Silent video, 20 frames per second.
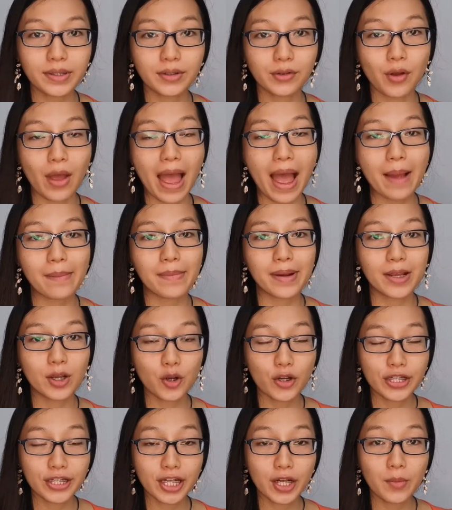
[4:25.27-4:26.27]
do you have any
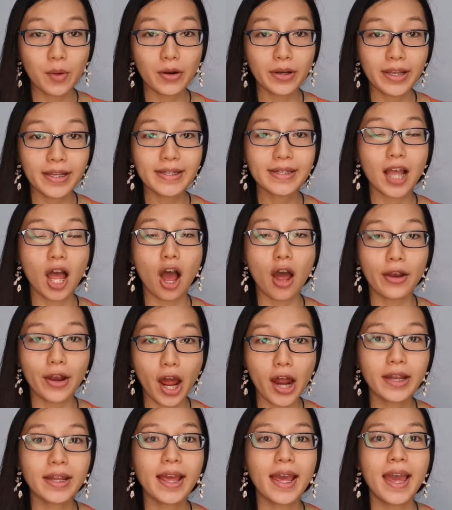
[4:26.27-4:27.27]
question about it or
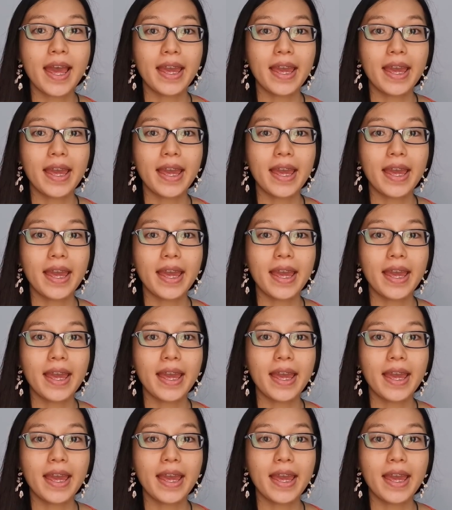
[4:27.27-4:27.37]
not